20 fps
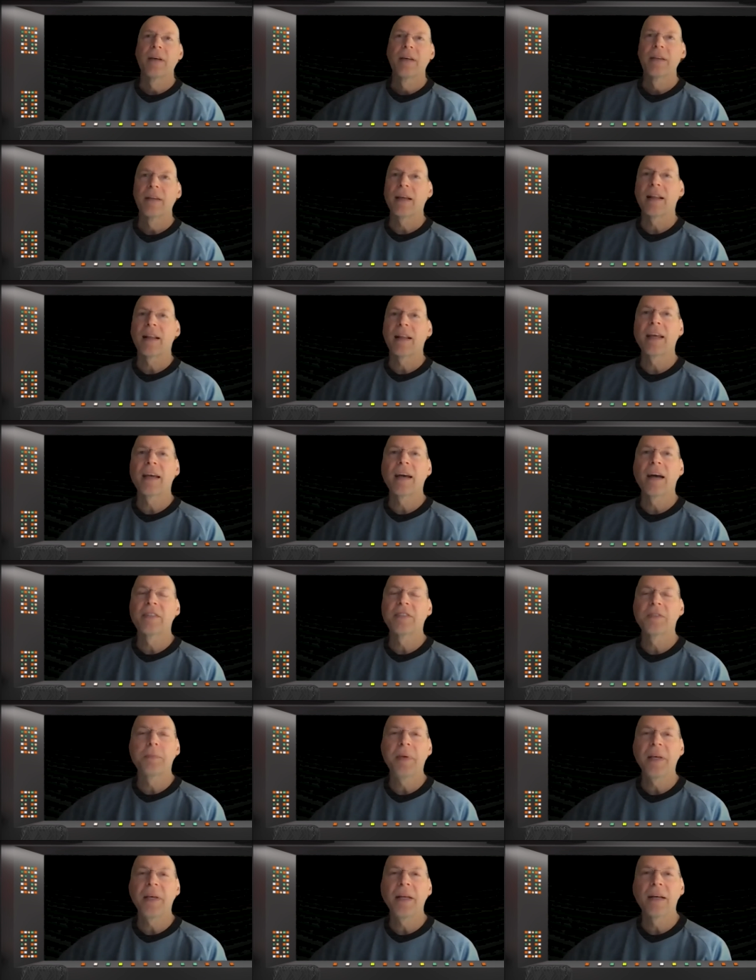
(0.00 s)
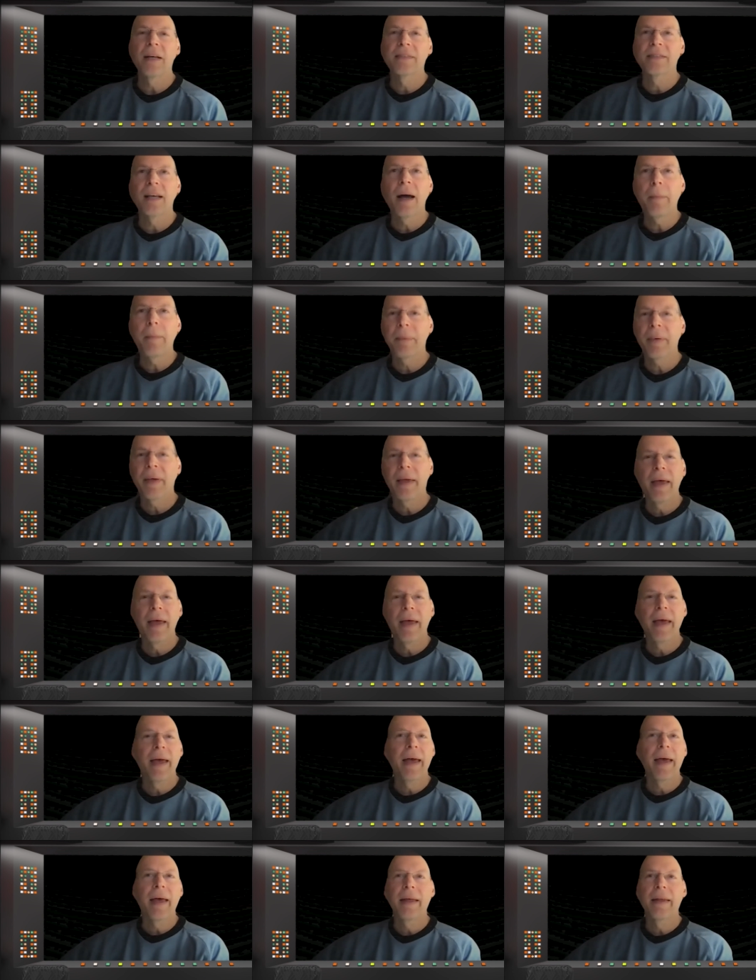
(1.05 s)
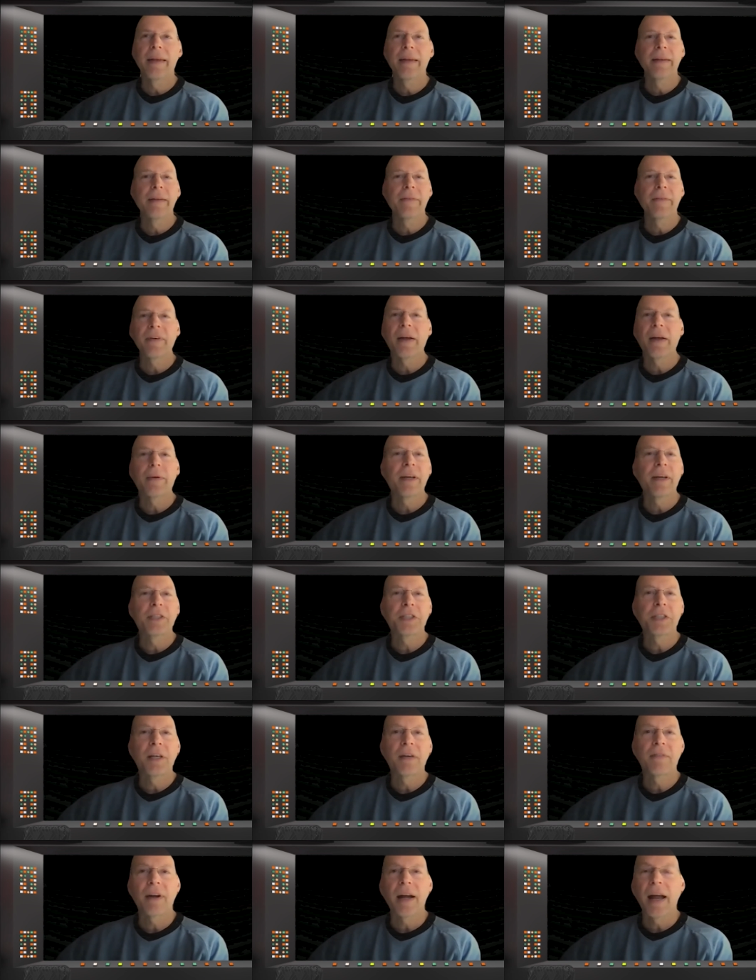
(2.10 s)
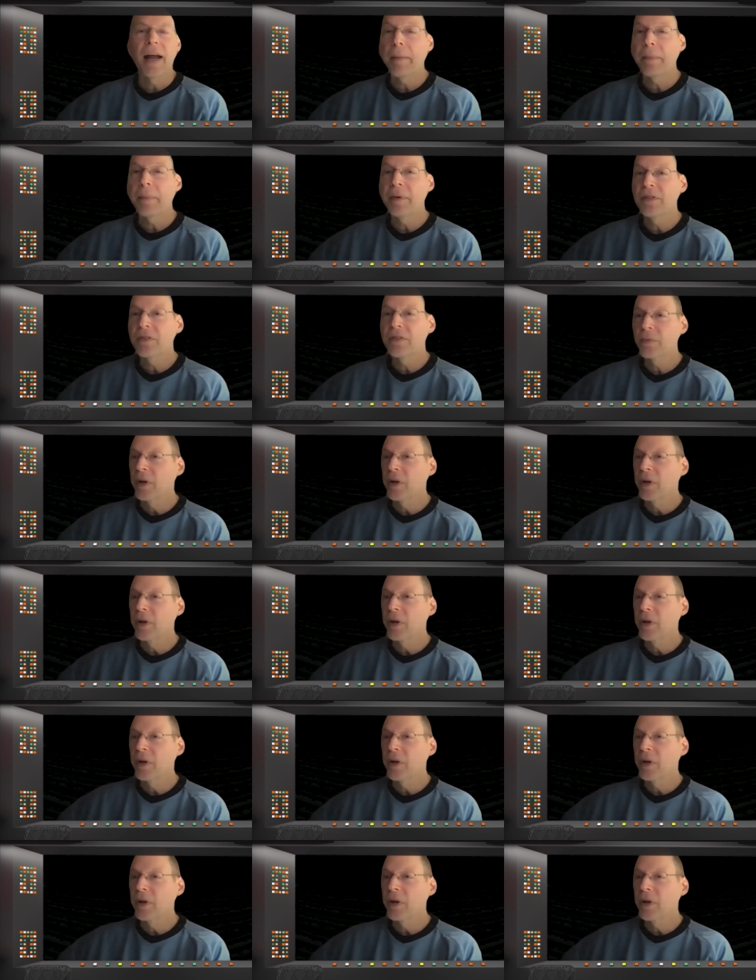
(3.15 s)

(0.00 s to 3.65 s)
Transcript: The Klingons beat us up, and the Federation never happens.